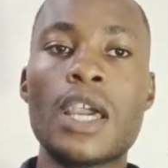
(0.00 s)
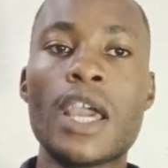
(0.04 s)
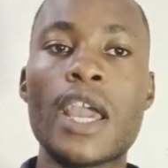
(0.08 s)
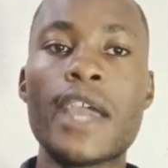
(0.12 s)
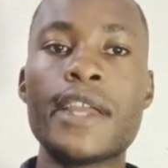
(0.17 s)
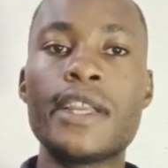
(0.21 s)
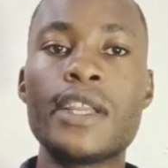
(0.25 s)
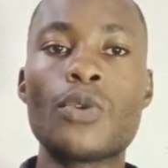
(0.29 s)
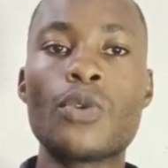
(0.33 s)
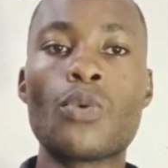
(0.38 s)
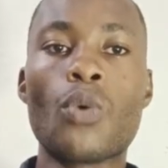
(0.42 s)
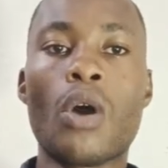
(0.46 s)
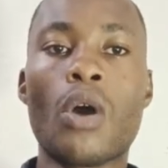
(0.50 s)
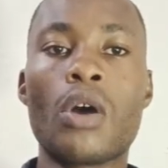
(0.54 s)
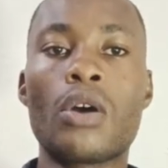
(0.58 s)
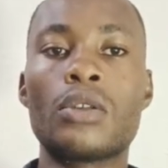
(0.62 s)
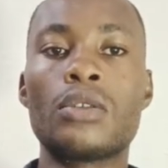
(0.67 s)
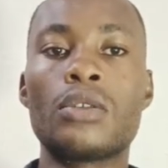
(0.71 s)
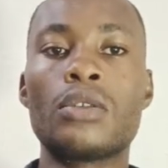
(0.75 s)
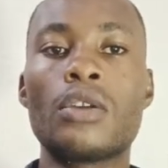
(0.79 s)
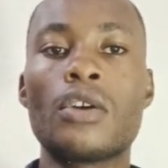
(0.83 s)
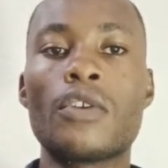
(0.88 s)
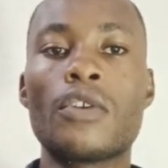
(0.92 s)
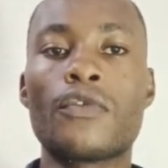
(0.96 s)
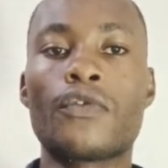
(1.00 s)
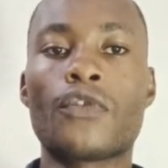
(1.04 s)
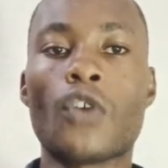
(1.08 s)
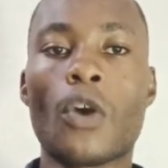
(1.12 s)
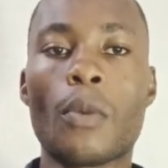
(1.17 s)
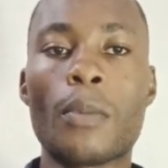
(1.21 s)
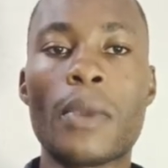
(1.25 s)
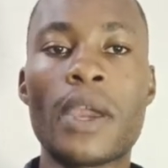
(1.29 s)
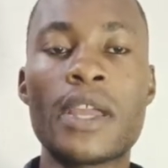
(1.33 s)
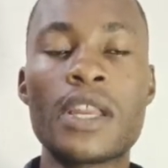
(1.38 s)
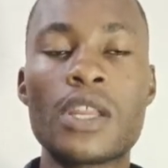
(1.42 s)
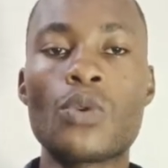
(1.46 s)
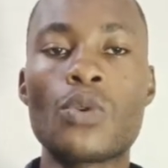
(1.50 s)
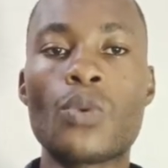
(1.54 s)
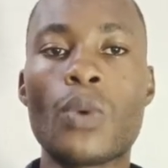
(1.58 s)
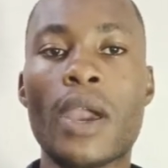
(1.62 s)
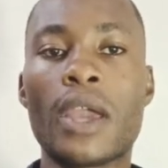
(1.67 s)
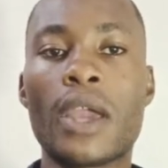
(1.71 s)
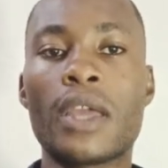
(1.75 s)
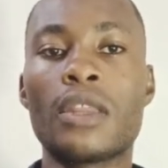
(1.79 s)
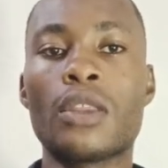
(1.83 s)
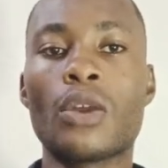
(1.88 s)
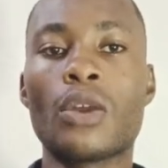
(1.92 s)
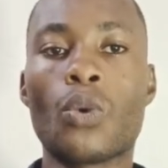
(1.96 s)
anyone from
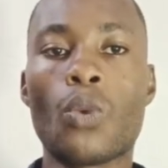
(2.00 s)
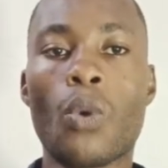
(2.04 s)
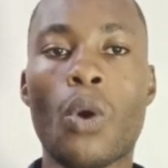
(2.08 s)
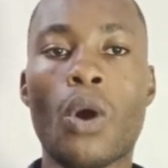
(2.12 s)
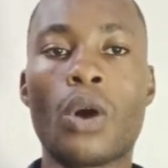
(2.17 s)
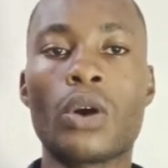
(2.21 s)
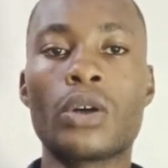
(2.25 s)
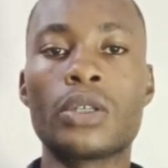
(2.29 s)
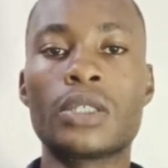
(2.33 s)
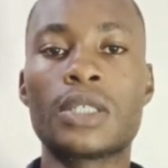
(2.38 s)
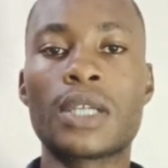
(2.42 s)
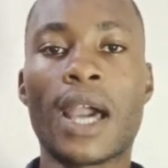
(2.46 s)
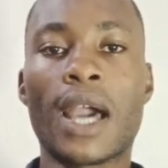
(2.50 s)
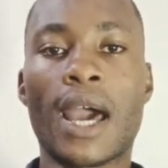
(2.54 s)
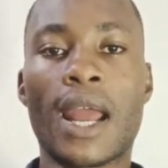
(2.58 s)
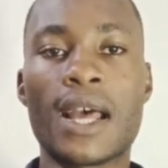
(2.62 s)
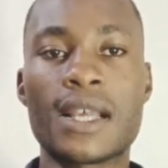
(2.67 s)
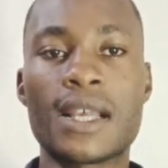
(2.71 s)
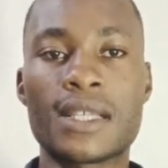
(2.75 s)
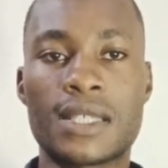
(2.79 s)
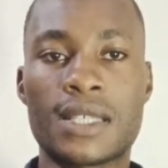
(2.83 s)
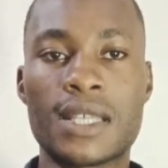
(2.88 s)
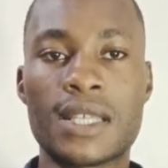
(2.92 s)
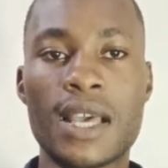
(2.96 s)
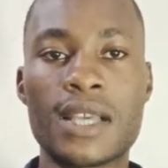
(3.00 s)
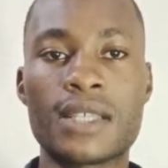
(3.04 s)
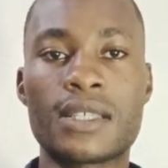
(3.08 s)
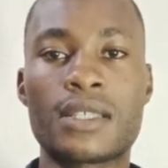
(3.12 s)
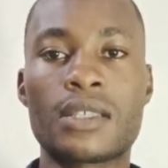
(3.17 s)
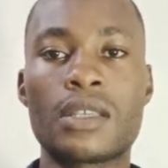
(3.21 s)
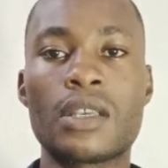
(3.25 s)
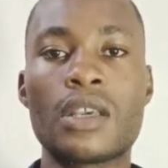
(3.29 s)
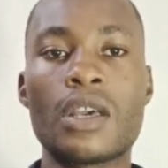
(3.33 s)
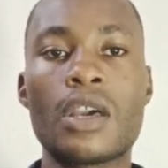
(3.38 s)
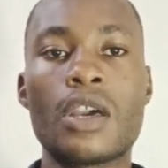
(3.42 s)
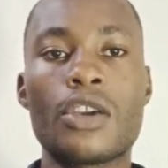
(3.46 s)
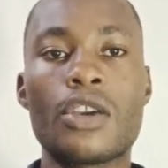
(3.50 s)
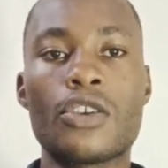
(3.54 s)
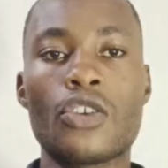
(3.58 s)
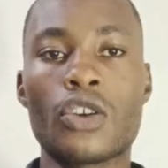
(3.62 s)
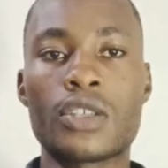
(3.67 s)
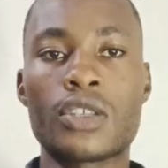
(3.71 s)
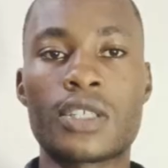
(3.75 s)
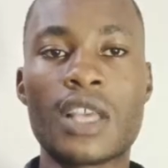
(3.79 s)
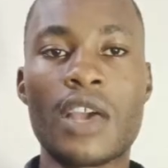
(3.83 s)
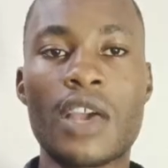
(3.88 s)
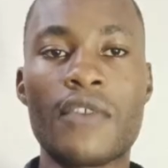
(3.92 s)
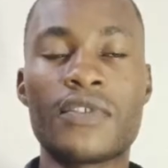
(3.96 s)
anywhere in the world can access
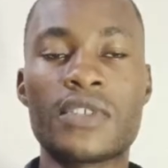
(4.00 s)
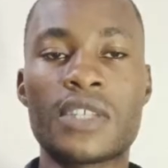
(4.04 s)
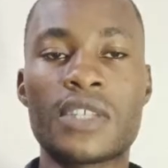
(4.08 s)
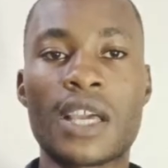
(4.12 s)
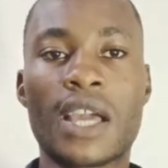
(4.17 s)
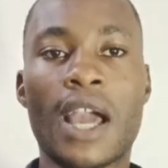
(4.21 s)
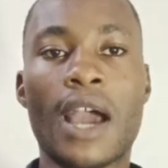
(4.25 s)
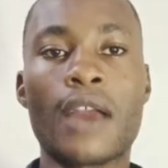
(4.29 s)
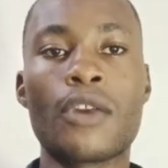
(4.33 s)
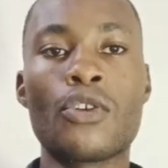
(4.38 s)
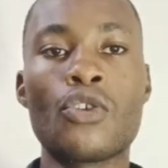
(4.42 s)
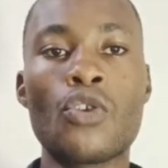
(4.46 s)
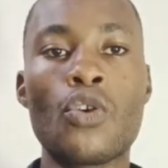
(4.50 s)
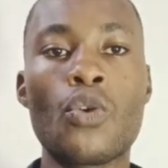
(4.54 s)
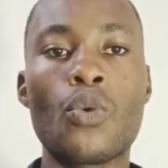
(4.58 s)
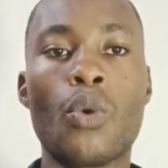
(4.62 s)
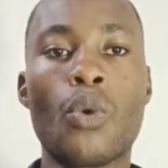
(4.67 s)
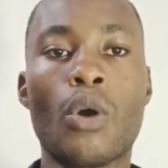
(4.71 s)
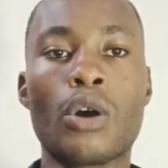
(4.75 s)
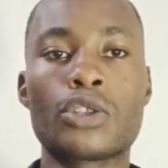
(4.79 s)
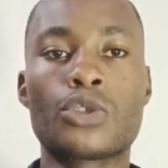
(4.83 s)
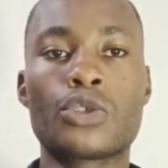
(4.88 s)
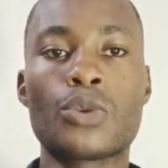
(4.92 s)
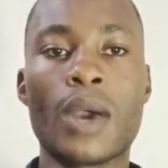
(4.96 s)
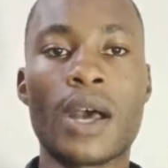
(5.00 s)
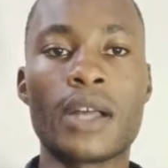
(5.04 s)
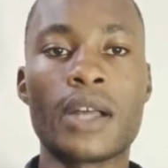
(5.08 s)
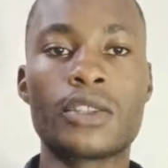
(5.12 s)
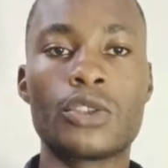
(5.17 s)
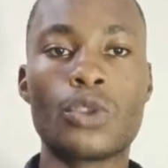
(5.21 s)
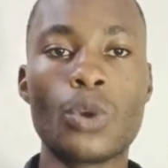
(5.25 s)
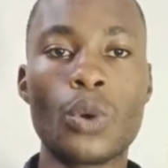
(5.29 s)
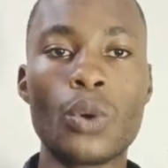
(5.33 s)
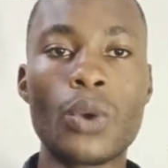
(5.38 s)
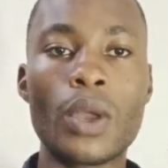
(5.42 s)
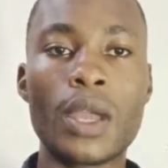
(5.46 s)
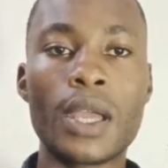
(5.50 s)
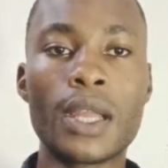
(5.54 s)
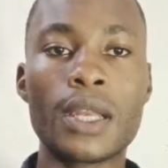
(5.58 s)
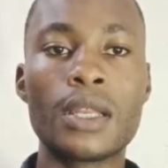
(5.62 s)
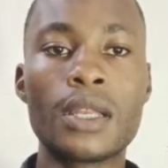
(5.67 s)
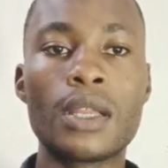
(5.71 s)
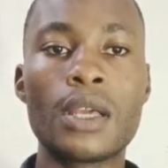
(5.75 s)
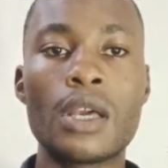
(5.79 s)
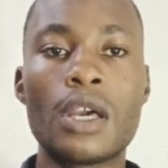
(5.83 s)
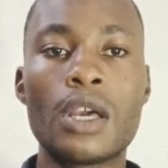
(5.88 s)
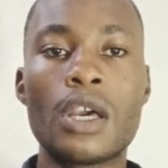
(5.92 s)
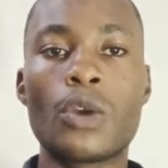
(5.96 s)
your service. They can know what you are
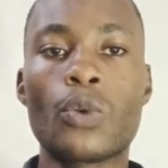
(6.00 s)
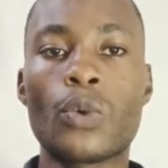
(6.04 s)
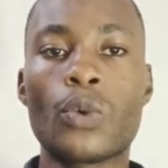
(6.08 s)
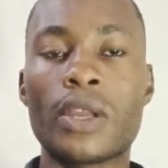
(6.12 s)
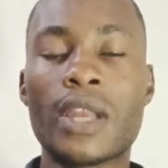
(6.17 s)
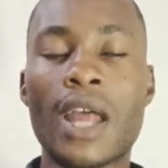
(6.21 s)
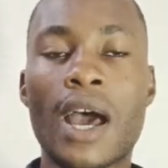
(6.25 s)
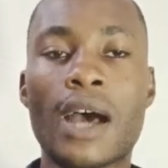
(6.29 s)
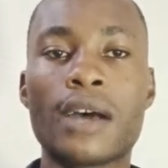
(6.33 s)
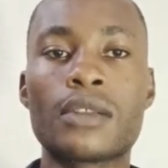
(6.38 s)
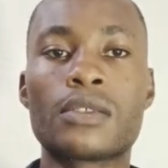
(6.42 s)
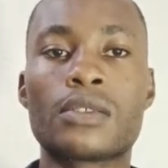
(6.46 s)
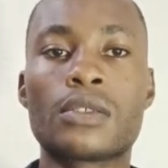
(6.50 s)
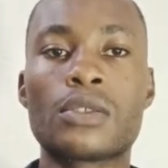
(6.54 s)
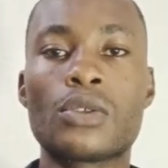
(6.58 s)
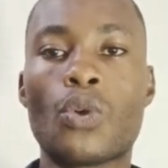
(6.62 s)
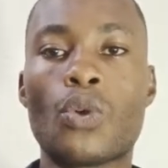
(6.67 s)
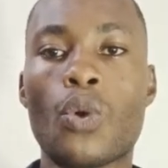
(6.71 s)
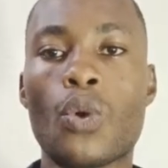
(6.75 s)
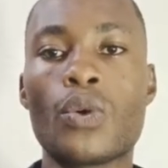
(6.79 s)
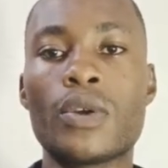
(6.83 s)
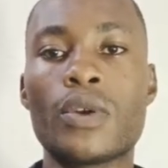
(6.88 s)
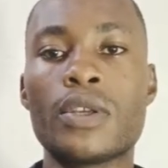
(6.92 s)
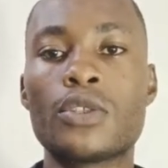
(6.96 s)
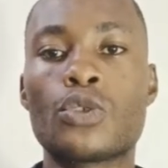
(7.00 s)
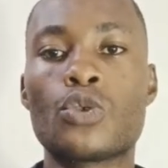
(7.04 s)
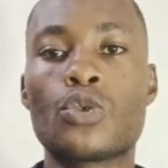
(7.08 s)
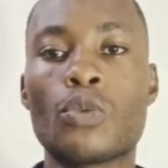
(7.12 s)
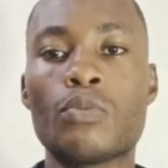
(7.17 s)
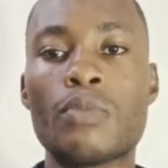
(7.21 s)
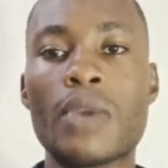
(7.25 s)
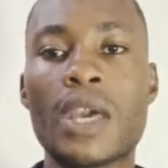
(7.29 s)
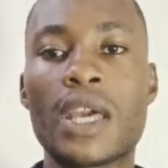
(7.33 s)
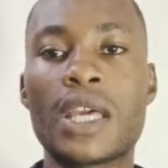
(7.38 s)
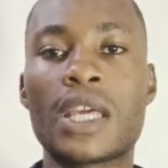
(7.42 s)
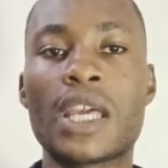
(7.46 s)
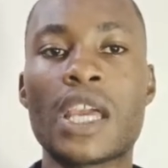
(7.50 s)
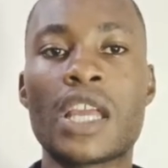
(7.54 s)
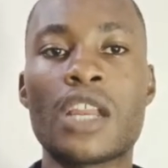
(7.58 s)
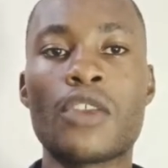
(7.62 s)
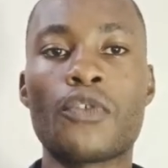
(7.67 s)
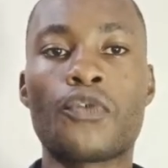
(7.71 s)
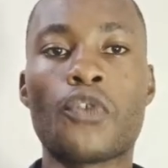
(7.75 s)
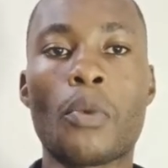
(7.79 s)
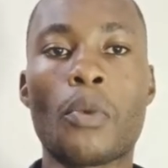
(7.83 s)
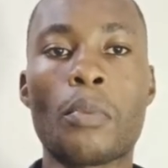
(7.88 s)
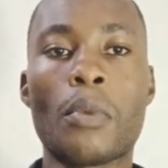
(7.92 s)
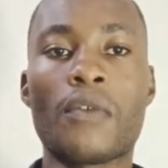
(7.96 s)
doing without going to make any
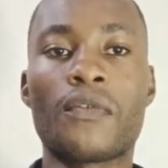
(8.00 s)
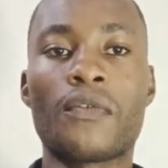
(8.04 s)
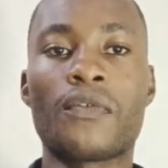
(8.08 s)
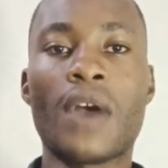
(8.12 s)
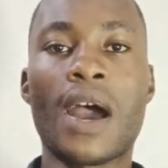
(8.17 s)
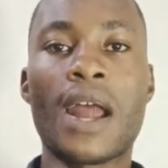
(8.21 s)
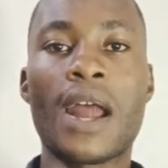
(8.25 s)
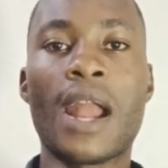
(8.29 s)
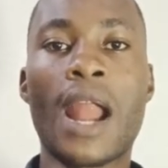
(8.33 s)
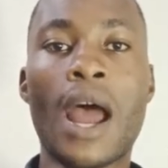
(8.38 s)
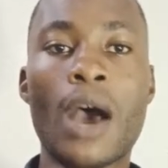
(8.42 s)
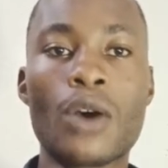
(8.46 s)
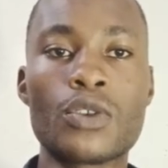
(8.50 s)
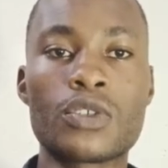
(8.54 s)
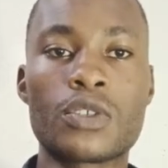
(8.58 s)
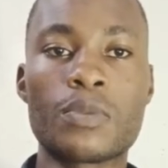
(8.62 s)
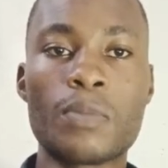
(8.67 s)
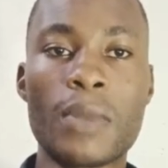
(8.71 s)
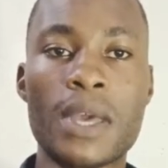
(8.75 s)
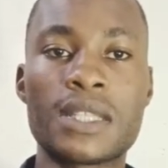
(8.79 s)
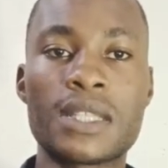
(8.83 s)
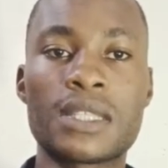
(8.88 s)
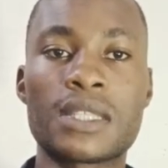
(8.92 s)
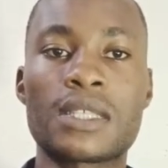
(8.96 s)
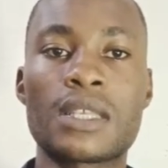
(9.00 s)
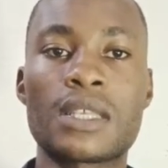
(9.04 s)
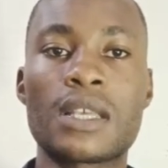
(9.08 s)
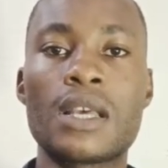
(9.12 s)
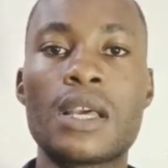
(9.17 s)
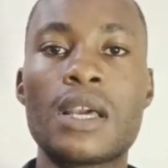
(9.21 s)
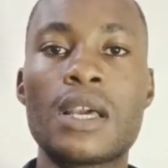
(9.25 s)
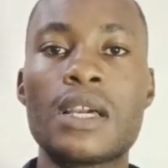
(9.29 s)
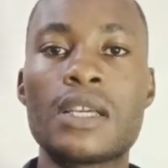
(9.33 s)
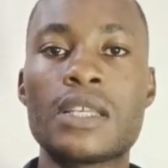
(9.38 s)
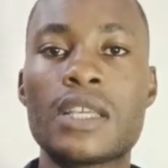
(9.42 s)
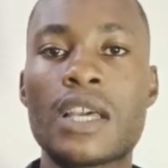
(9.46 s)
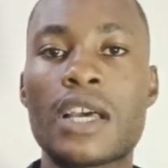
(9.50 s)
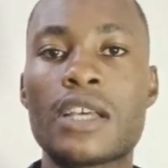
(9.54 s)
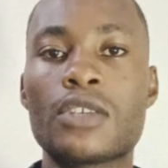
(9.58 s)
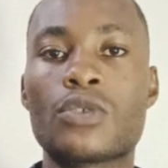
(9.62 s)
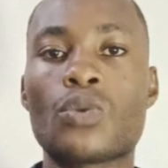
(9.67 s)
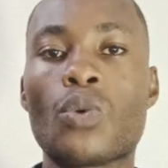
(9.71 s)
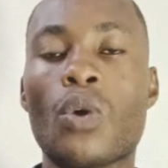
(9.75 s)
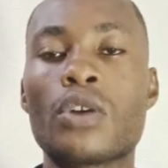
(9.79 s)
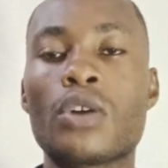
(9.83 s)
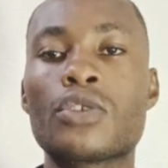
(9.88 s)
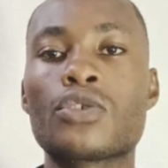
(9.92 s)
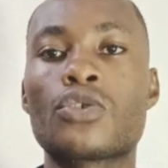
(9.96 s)
form of announcement. Yes,
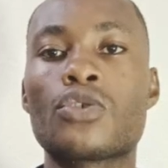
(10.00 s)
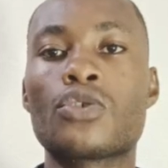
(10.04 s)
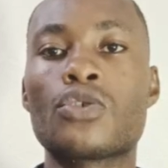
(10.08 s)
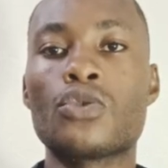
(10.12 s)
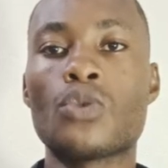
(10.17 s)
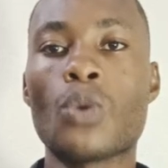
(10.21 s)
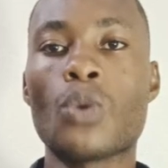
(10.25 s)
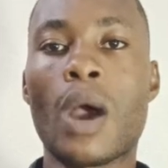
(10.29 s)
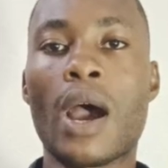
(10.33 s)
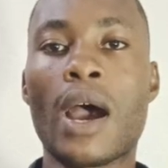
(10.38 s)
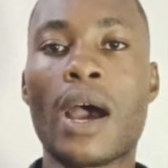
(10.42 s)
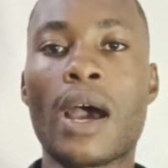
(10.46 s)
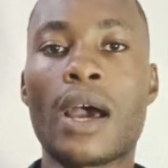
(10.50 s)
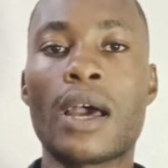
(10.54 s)
once your